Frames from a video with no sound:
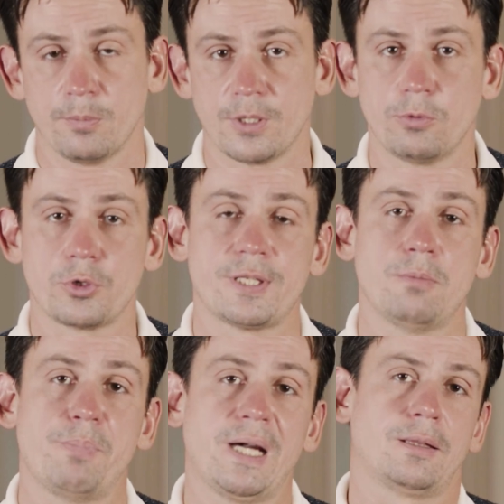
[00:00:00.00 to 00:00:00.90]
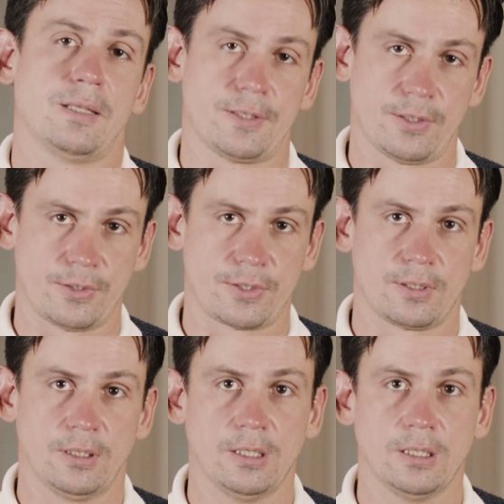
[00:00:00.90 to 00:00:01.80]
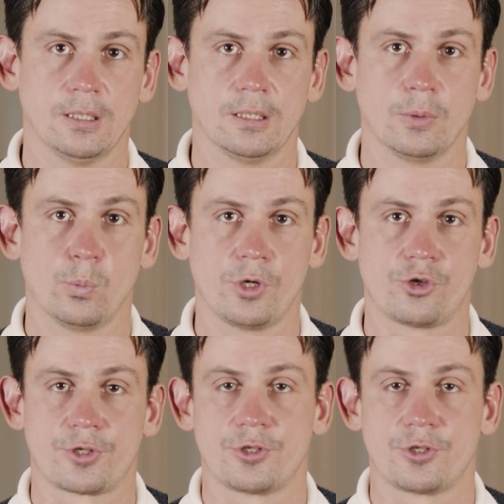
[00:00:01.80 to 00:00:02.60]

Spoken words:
But there were some bad lessons, which